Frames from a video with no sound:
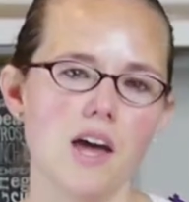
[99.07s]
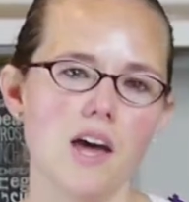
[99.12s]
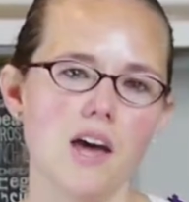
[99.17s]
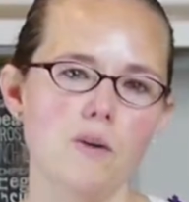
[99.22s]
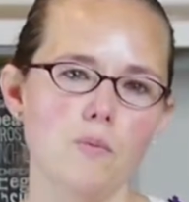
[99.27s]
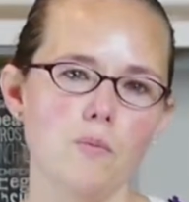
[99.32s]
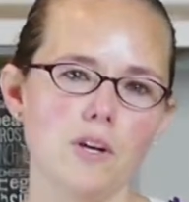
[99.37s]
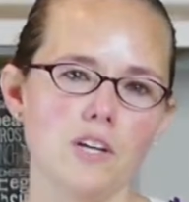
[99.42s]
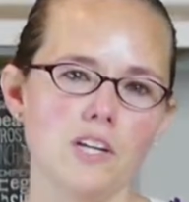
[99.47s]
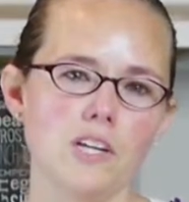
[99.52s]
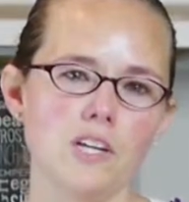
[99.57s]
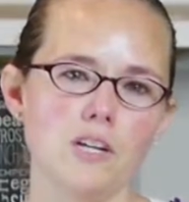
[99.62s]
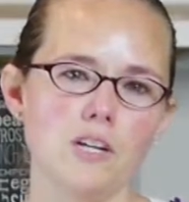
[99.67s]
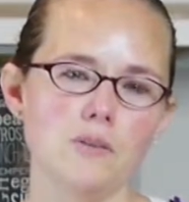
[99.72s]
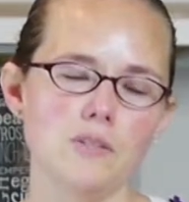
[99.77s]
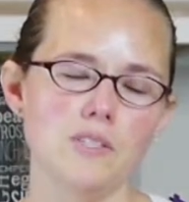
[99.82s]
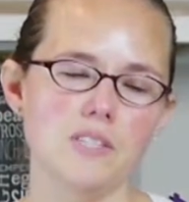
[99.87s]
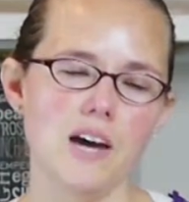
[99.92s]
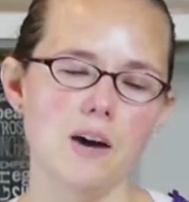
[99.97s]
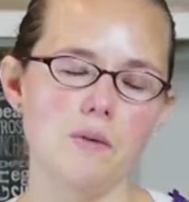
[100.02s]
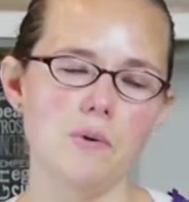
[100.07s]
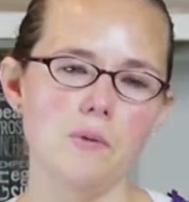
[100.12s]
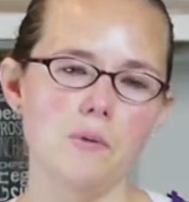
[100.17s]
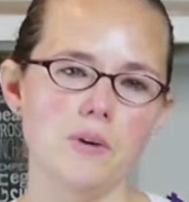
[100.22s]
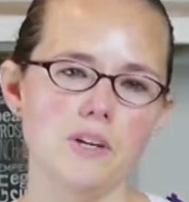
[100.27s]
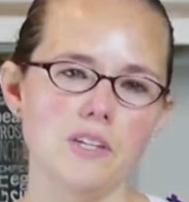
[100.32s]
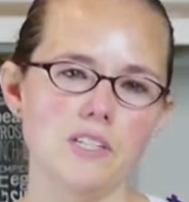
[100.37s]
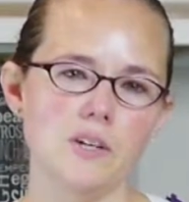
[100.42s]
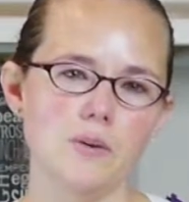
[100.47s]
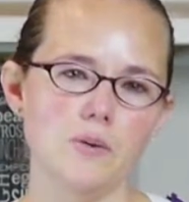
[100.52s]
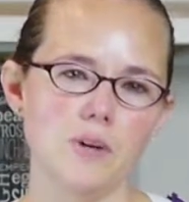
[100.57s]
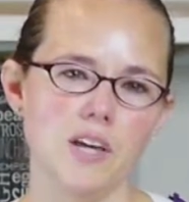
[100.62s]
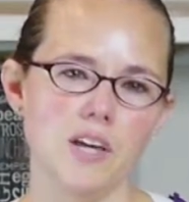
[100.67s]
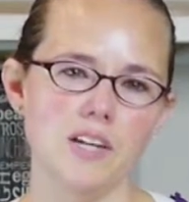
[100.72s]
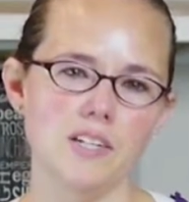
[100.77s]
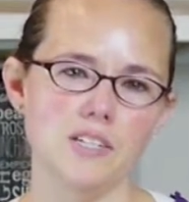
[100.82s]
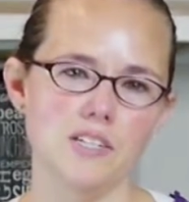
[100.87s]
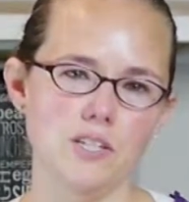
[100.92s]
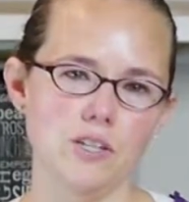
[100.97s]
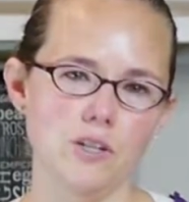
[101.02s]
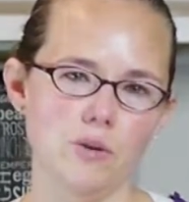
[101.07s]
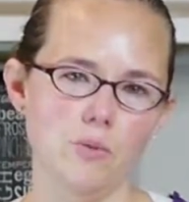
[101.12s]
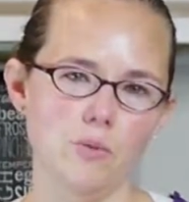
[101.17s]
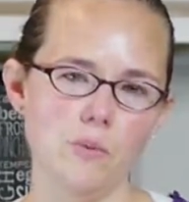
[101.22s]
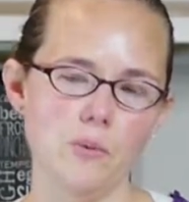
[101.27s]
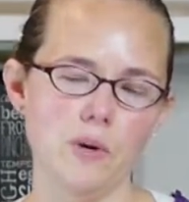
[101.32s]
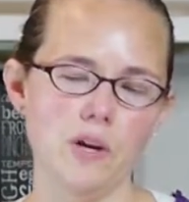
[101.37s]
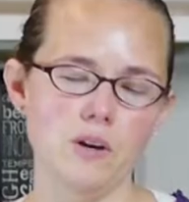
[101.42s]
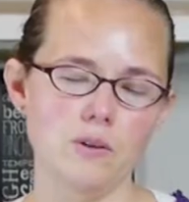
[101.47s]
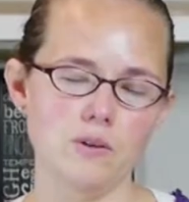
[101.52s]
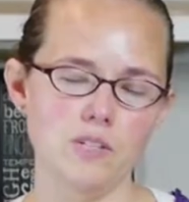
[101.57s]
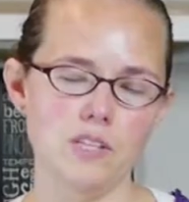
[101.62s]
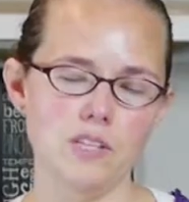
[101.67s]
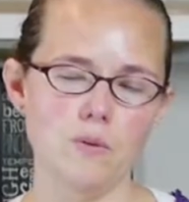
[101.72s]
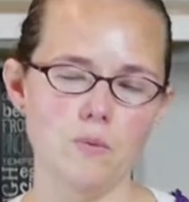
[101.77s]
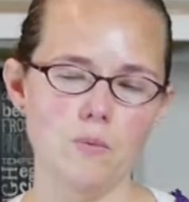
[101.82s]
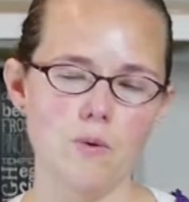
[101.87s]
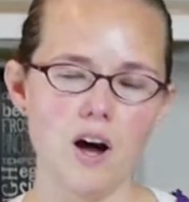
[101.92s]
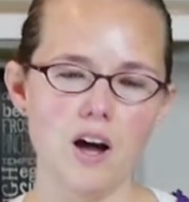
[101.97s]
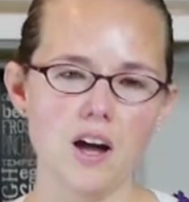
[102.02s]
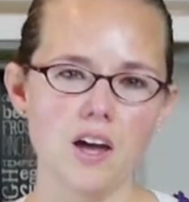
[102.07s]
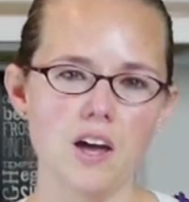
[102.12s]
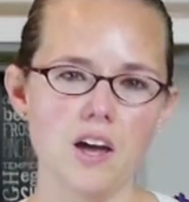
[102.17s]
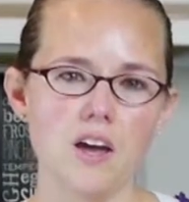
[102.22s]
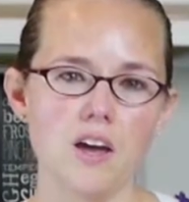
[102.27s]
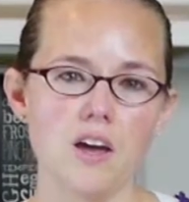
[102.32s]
and we use that when we when we go to the walk.